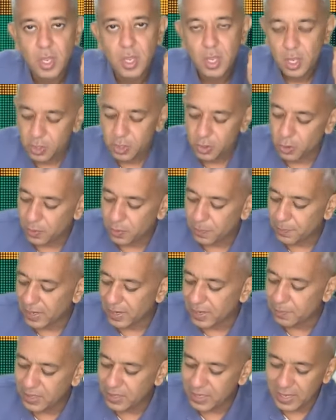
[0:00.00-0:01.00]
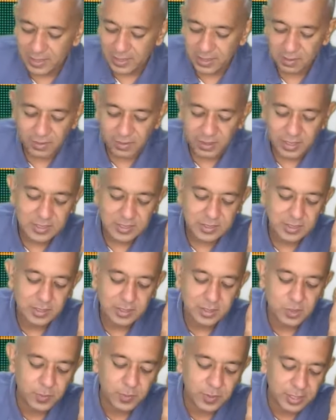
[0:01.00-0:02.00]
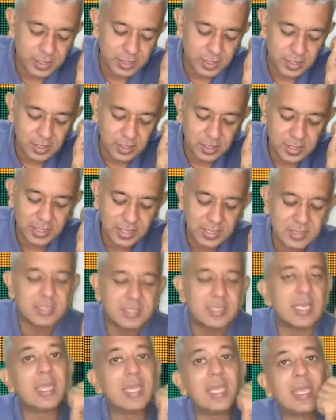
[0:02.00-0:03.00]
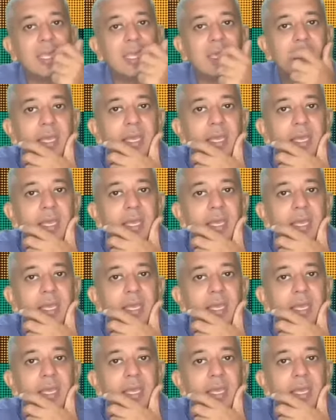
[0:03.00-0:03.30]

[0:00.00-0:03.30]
in this particular case, A,